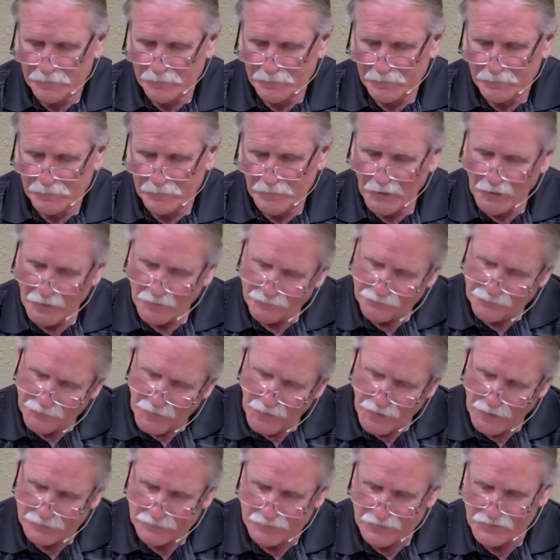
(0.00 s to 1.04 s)
Matter of
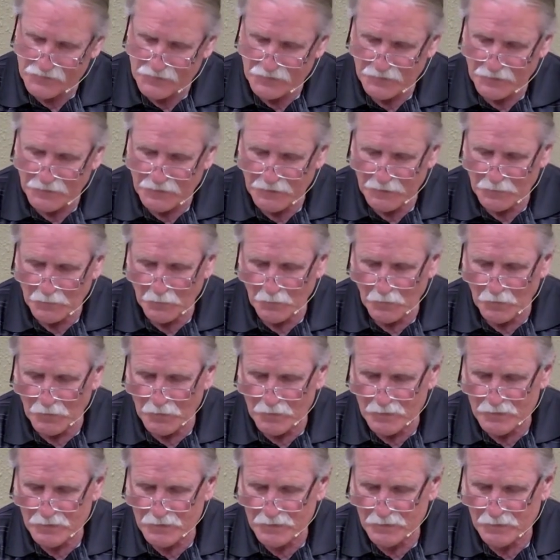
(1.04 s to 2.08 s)
fact, it's going to get
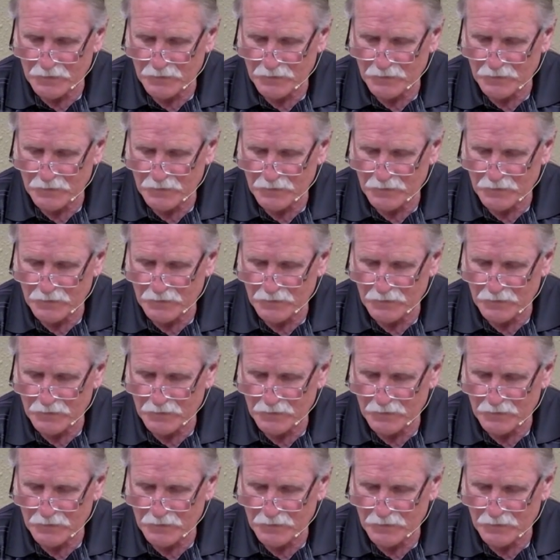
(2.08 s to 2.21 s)
worse.